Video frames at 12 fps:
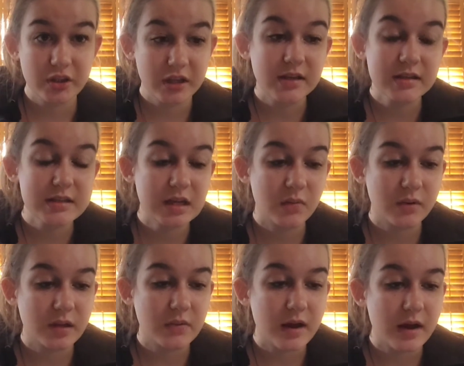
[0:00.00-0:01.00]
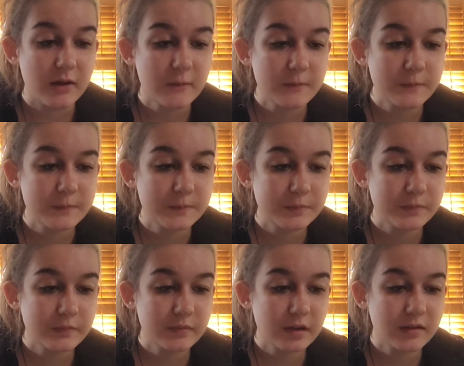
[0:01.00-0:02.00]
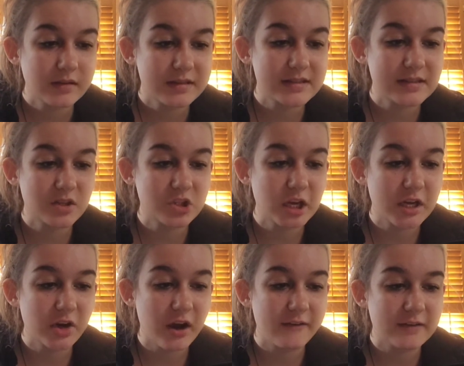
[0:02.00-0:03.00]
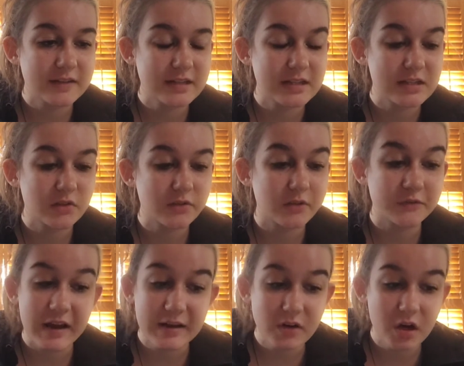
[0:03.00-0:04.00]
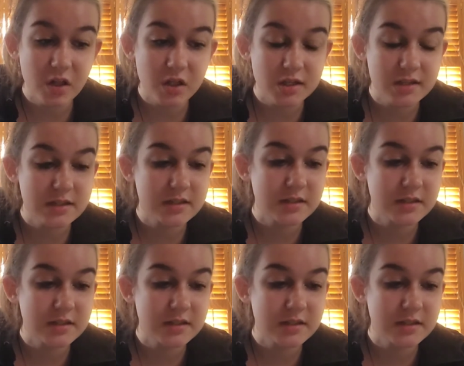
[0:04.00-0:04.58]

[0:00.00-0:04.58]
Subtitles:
things sell really well. This sunshine graphic tee sold for $5.